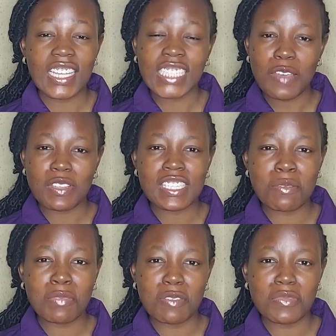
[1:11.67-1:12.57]
HIV
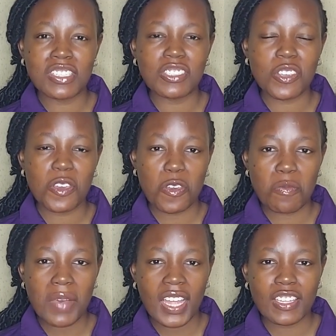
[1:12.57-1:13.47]
simply means
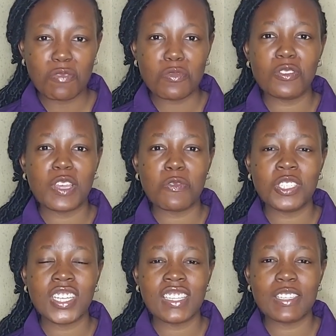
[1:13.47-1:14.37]
human
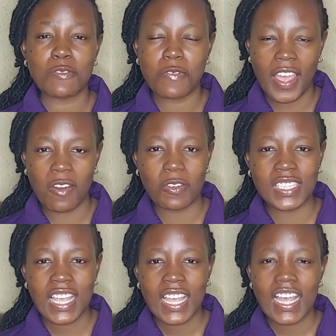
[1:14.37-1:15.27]
immunodeficiency
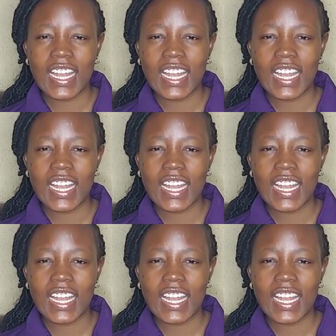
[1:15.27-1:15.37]
virus.